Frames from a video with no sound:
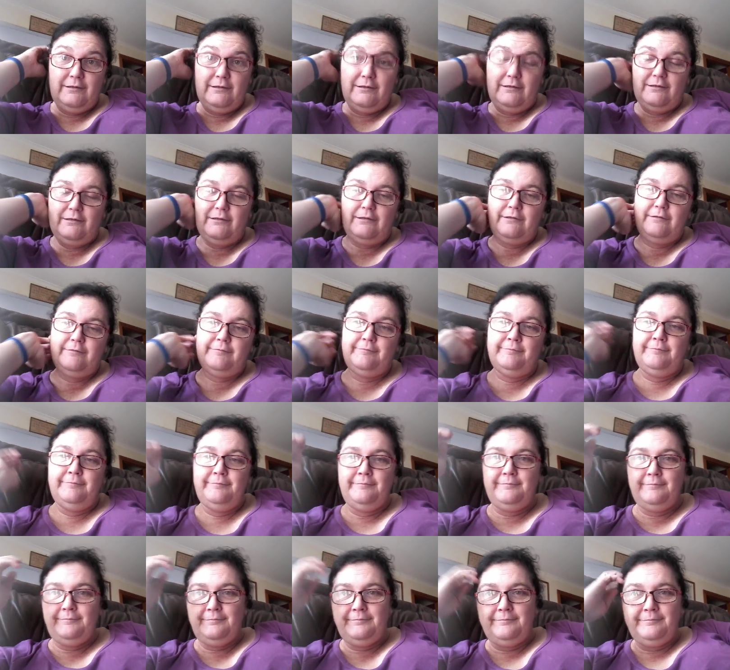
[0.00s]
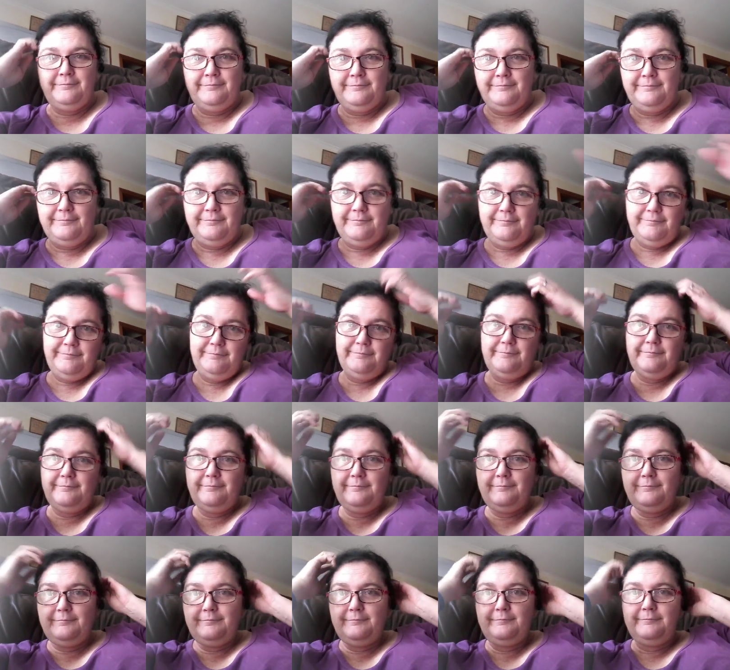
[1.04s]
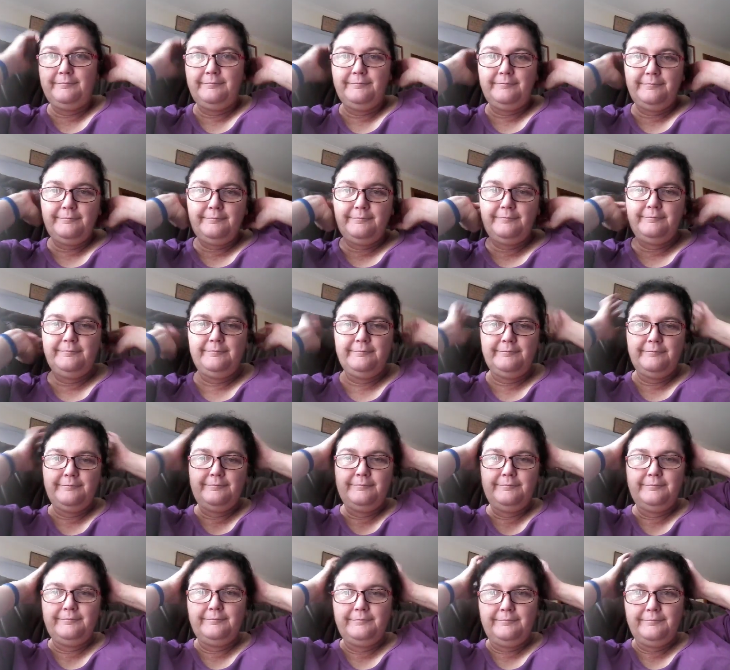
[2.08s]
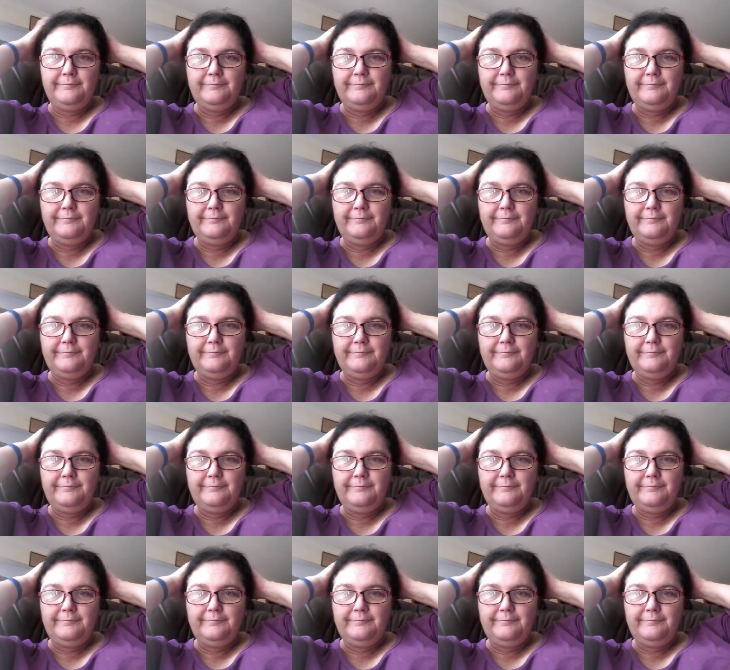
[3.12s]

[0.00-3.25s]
Nothing is said.